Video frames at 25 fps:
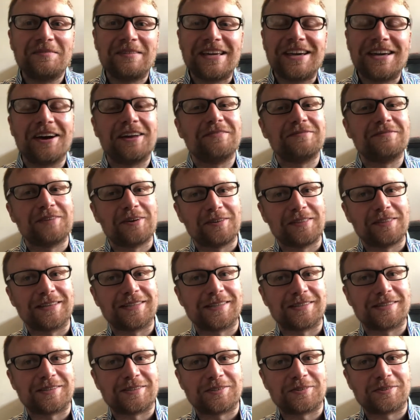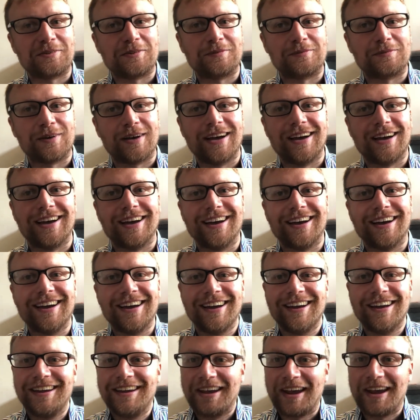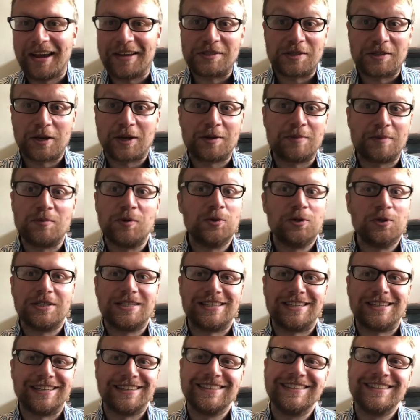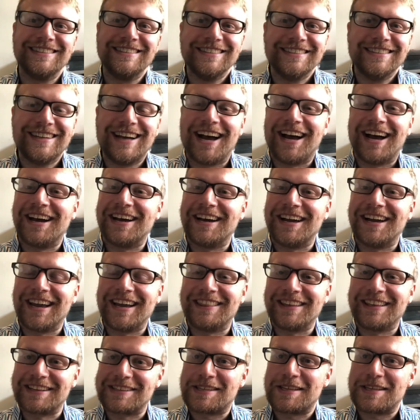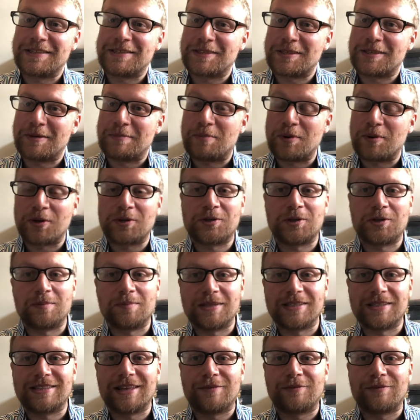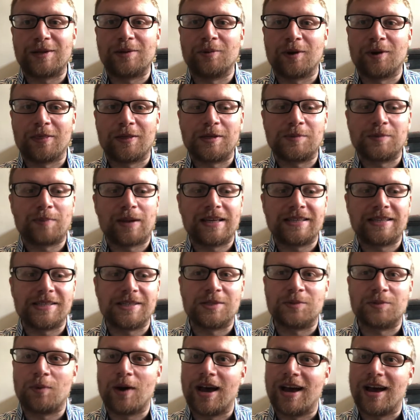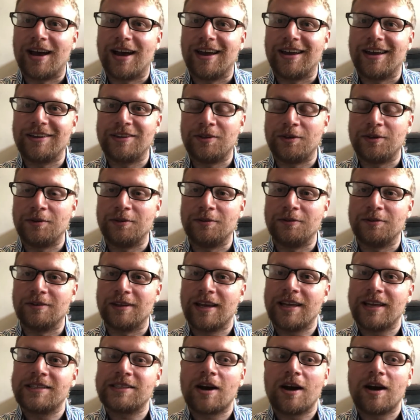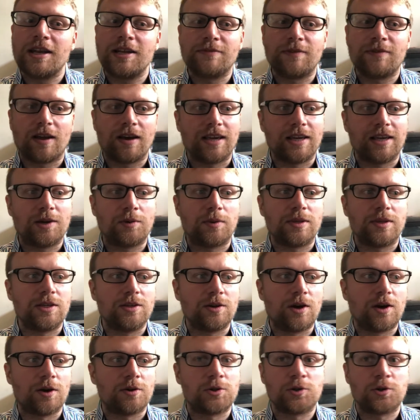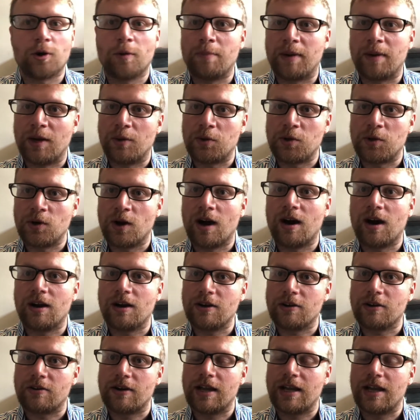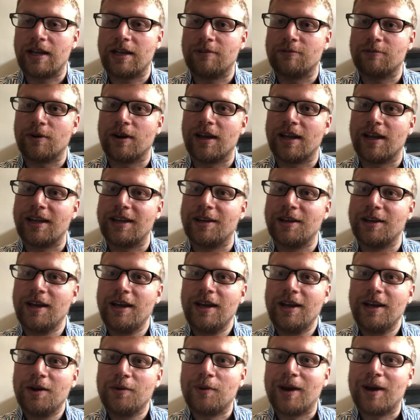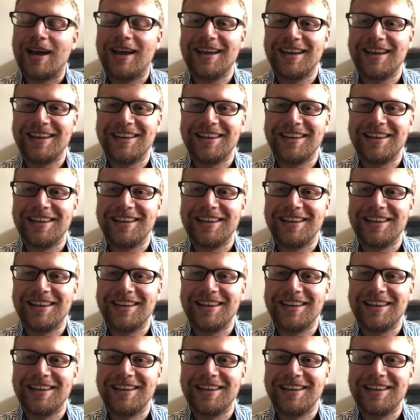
kind of know this as sort of as a community, in that sense, that BookTube is definitely one of those places where it's kind of like when you go shopping when you're hungry, right? Where